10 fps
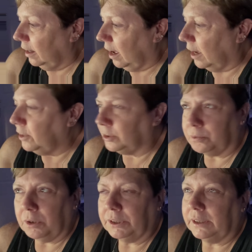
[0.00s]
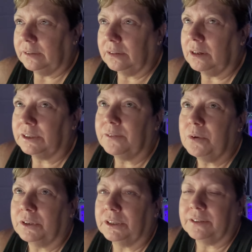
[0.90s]
I used to watch it, gosh, I've
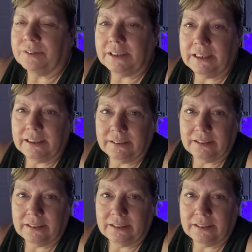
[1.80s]
watched it for years,